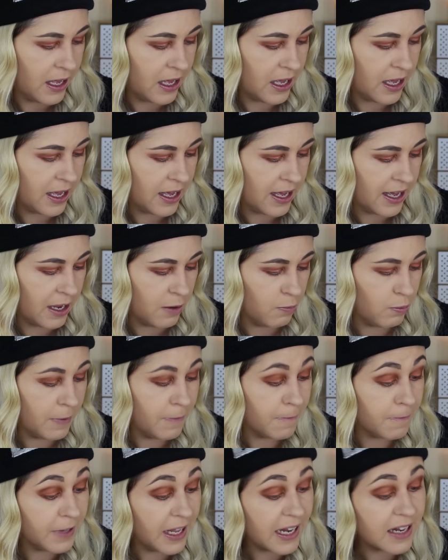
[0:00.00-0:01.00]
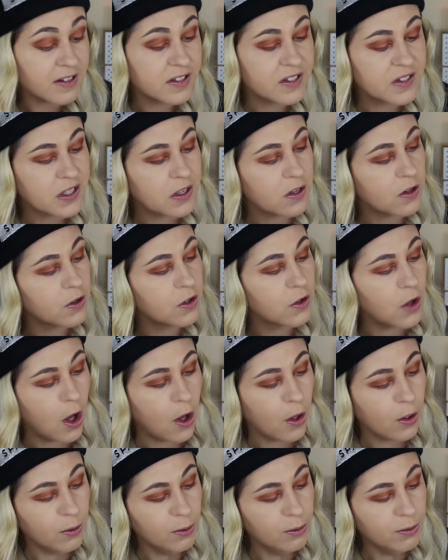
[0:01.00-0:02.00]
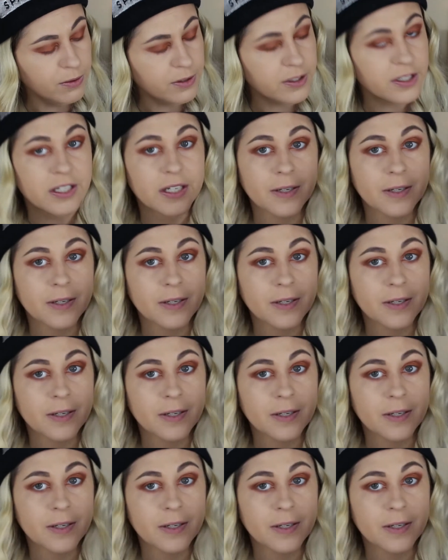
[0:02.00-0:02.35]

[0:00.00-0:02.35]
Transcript: Reflects Gold.